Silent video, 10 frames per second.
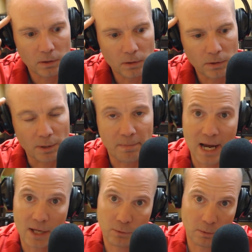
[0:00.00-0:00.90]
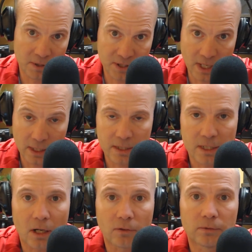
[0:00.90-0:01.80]
the path will present
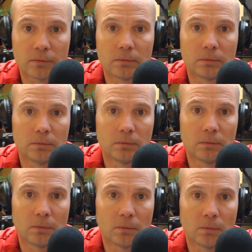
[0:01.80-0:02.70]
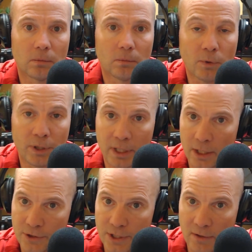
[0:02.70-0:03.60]
itself when you get
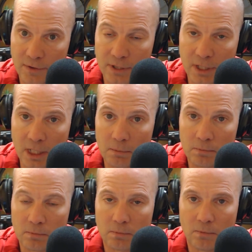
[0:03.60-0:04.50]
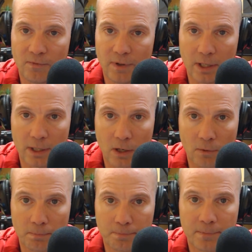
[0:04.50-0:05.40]
your self-esteem figured
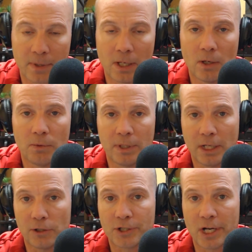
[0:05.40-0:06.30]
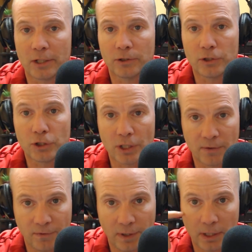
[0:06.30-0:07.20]
out, when you get your childhood
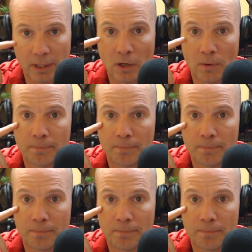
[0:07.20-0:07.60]
shit figured out.